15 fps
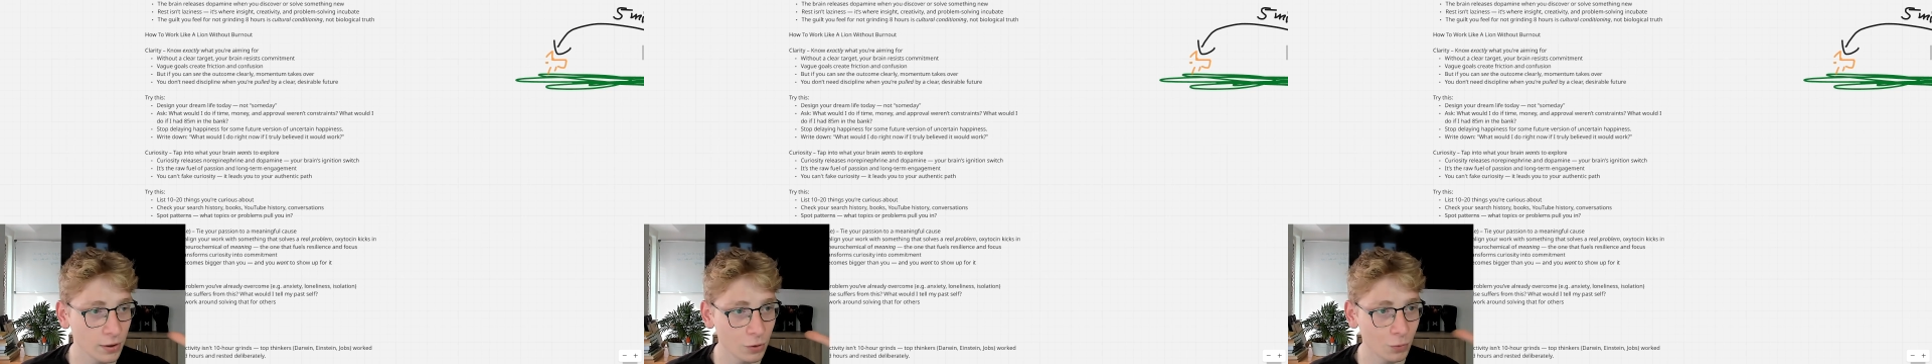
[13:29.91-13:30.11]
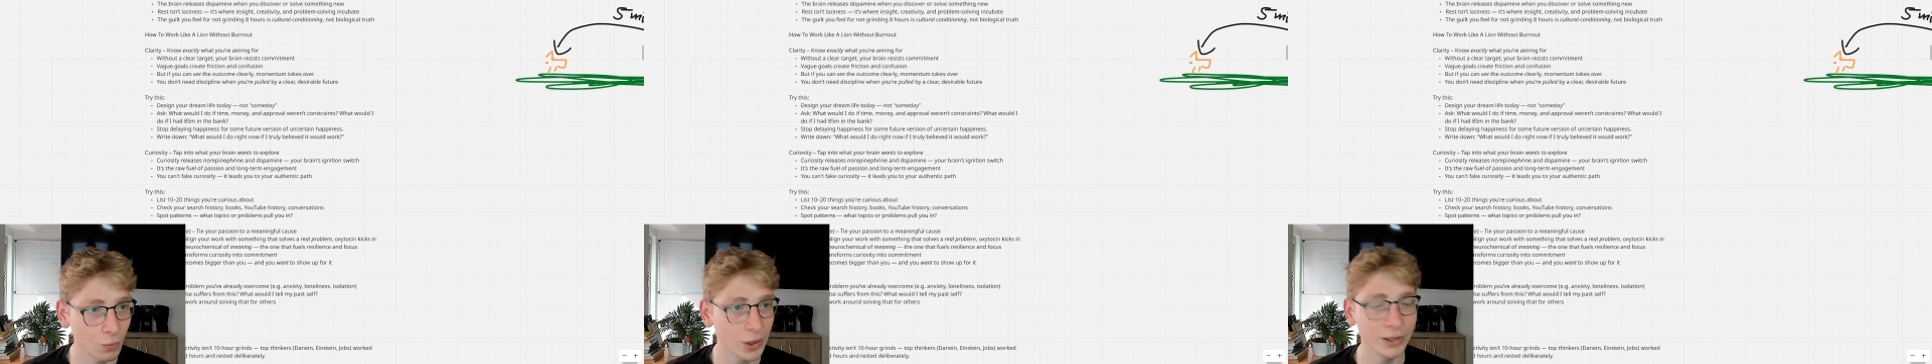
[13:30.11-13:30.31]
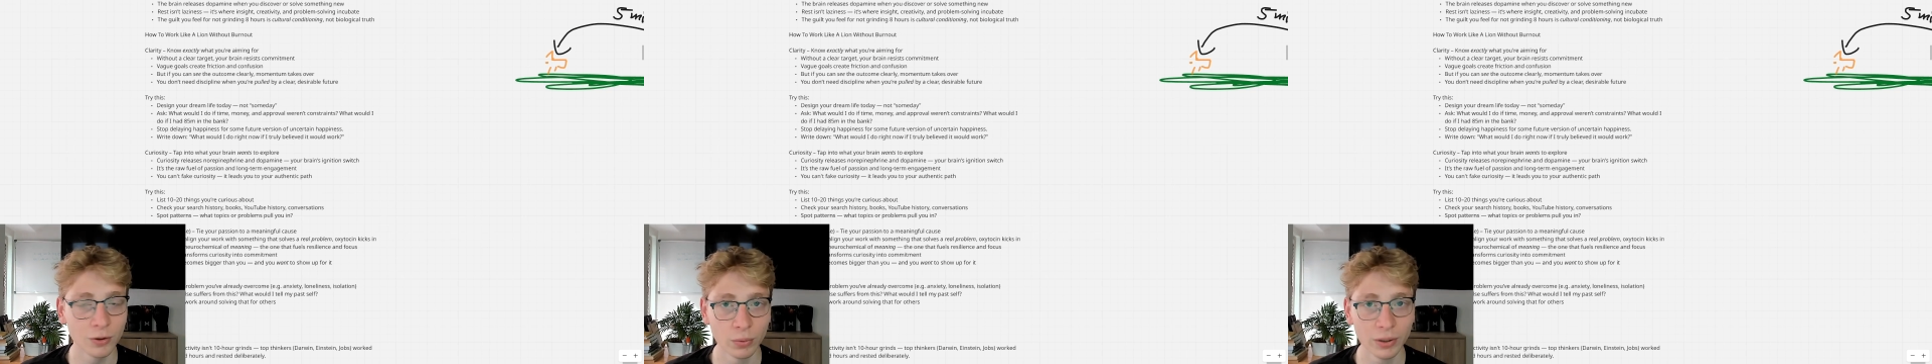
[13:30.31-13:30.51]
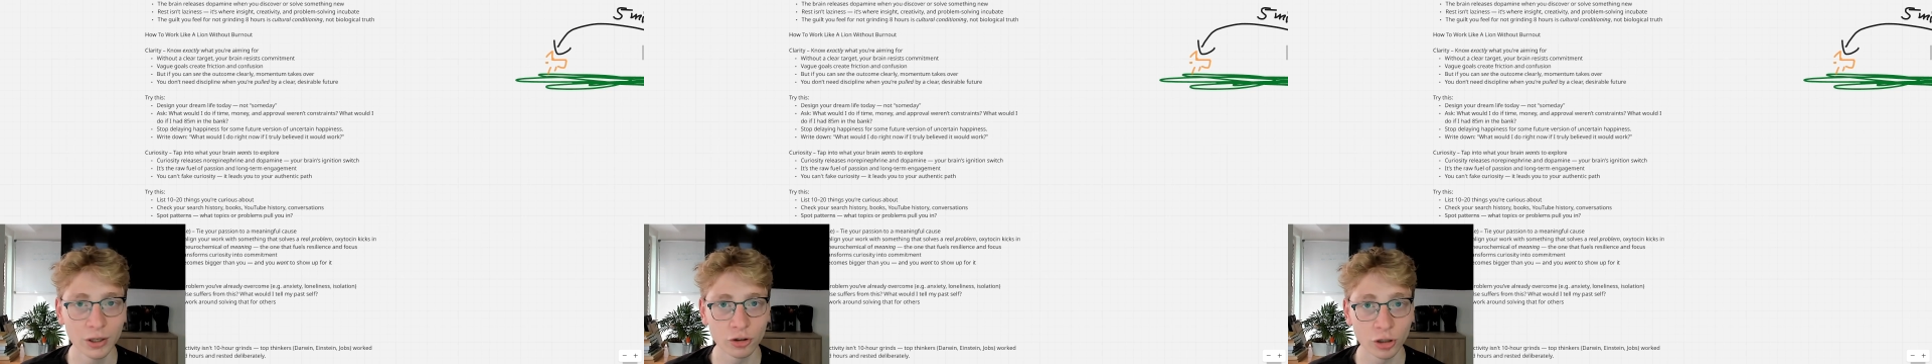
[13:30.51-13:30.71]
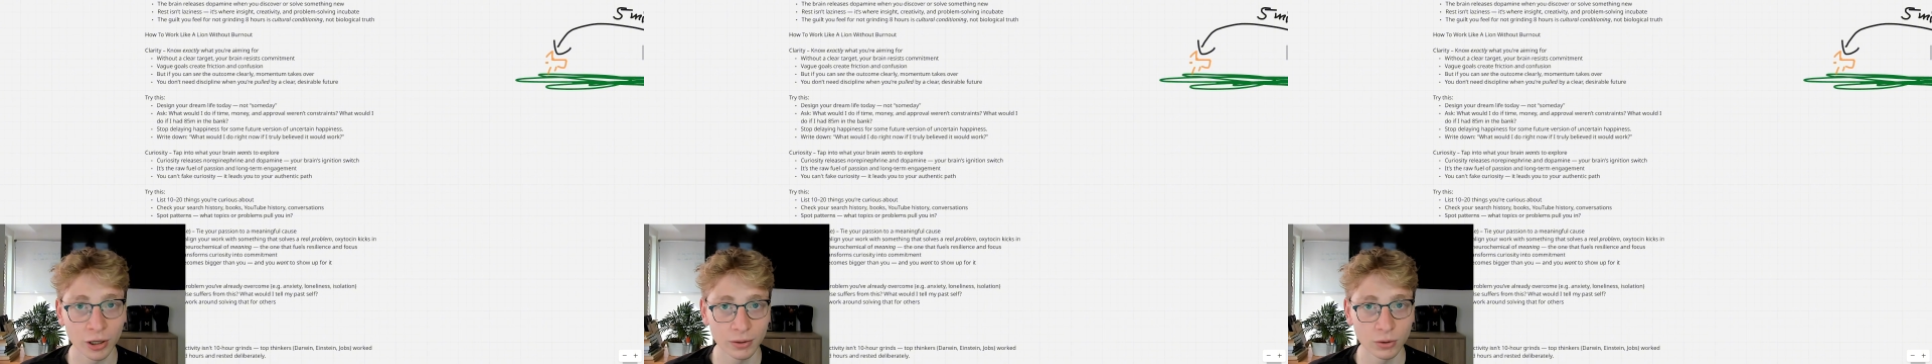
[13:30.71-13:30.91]
when you
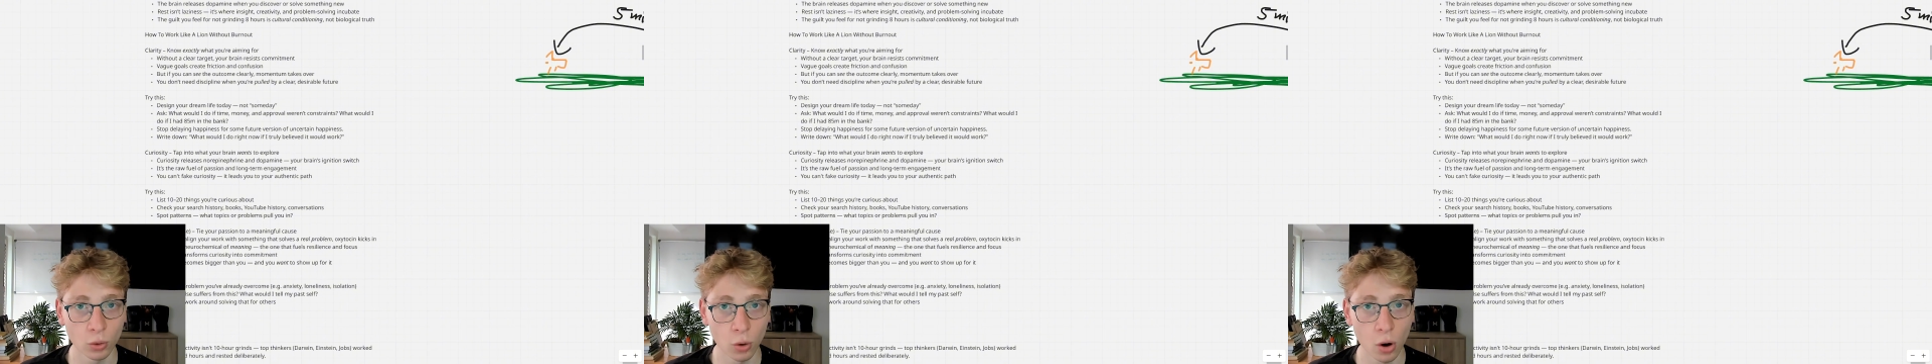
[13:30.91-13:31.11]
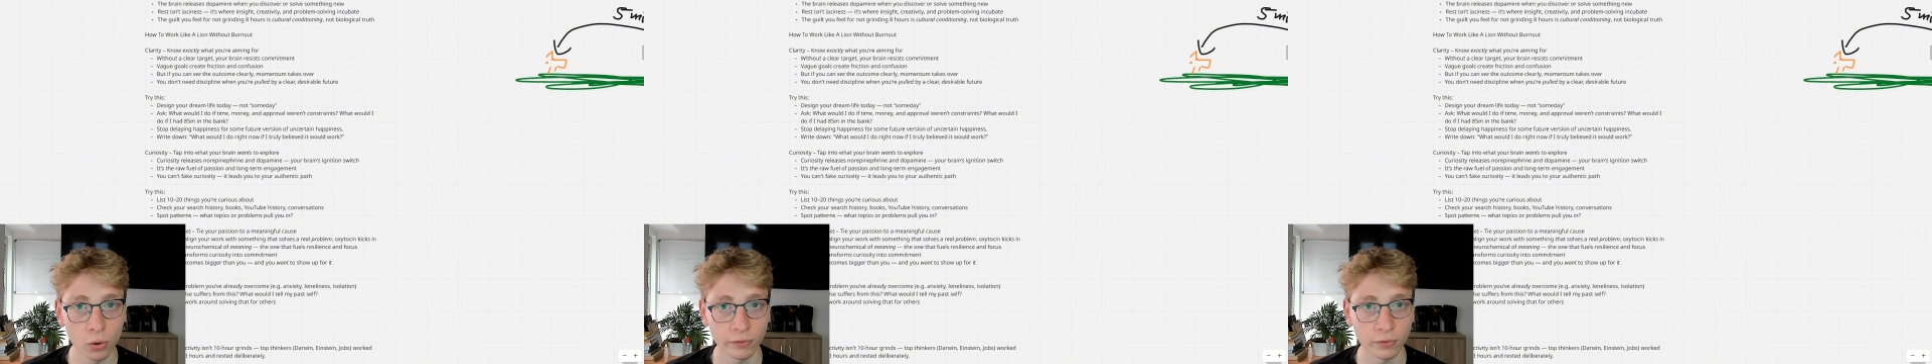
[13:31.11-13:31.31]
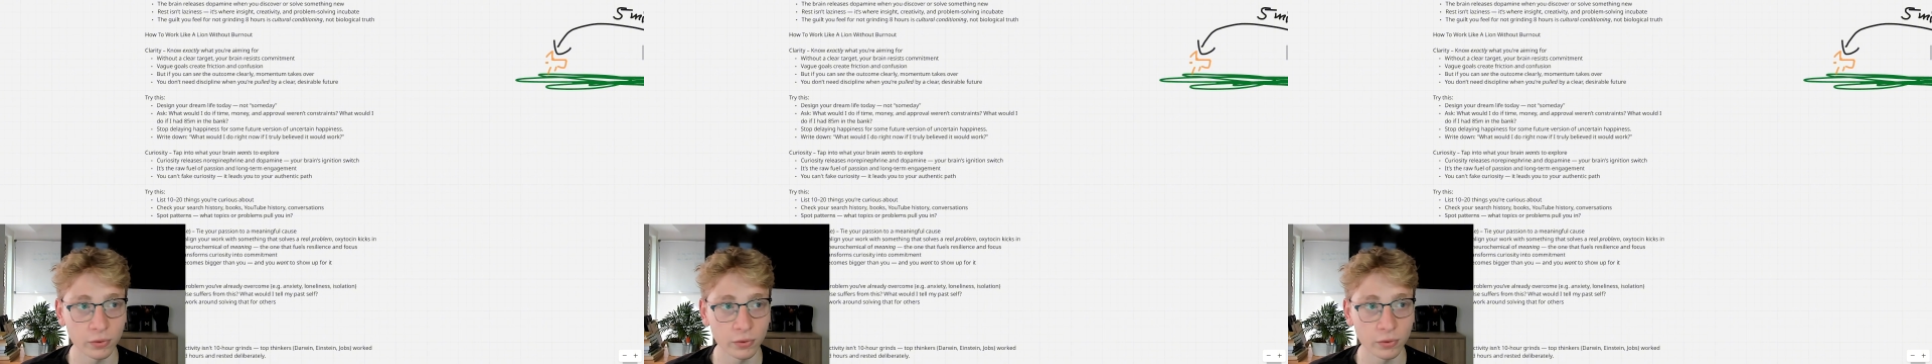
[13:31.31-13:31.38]
reach your goals,